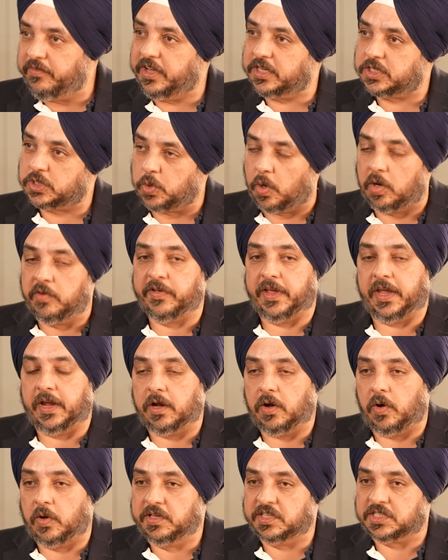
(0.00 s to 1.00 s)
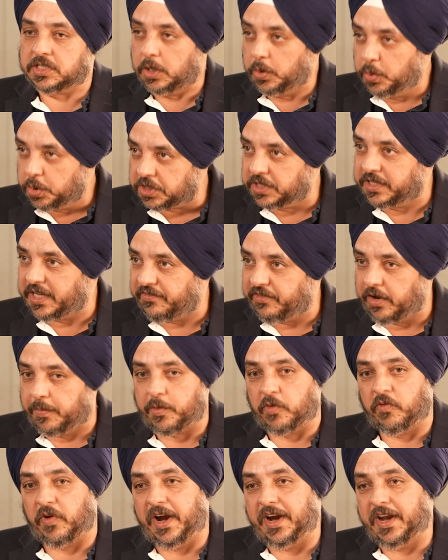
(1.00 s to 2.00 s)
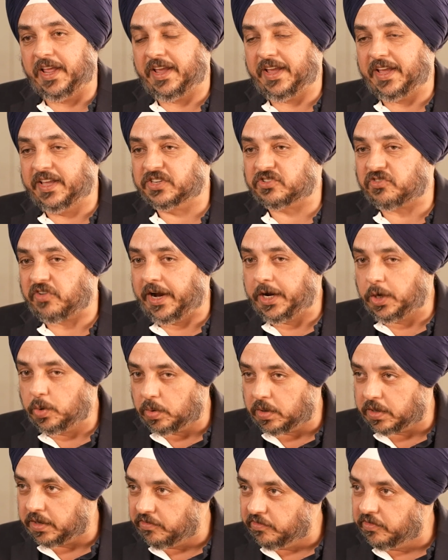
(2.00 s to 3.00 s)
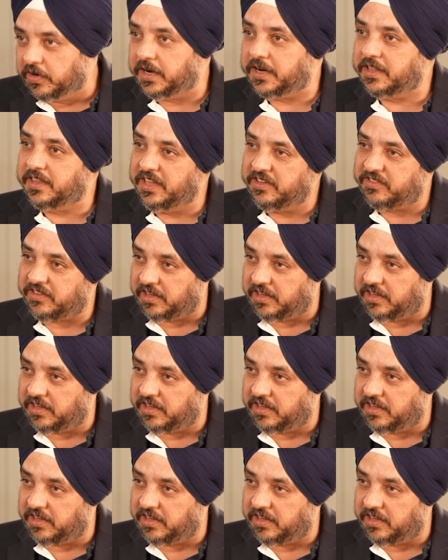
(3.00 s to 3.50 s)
we are solving, or the solution that we are providing, is trying to convert these